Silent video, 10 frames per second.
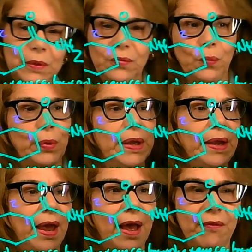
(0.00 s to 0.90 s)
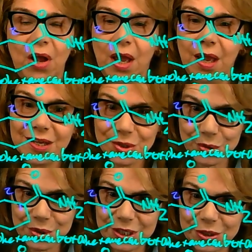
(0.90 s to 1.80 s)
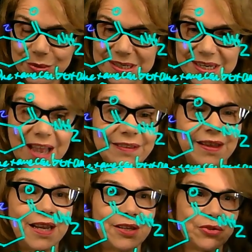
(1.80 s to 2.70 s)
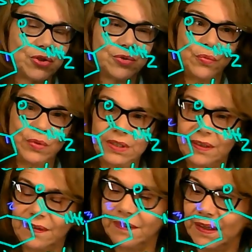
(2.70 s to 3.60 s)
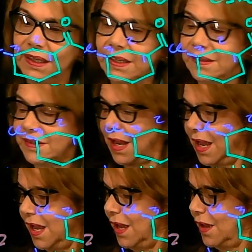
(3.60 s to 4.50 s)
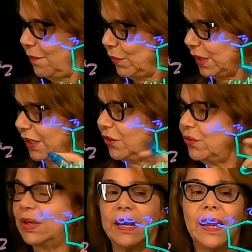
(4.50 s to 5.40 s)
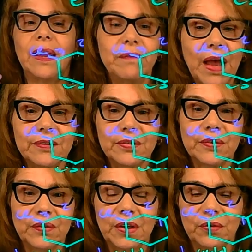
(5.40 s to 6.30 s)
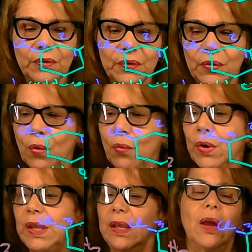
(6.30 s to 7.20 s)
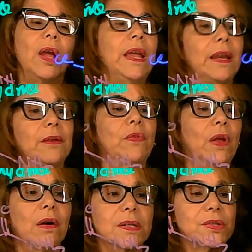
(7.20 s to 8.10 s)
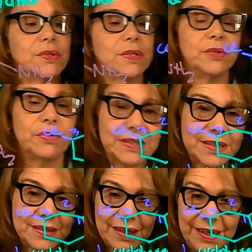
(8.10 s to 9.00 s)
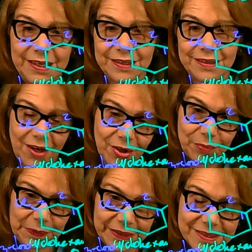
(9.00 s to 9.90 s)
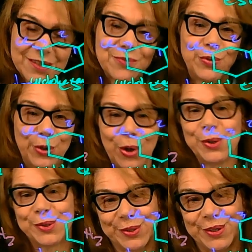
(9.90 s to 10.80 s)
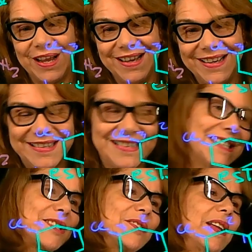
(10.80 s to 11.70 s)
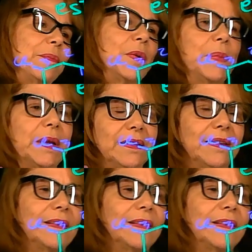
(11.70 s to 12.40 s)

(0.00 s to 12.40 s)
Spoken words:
we have substituents at the nitrogen. When this is the case, we need to name that substituent. So and if there are substituents in other places, we also need to name it. But in this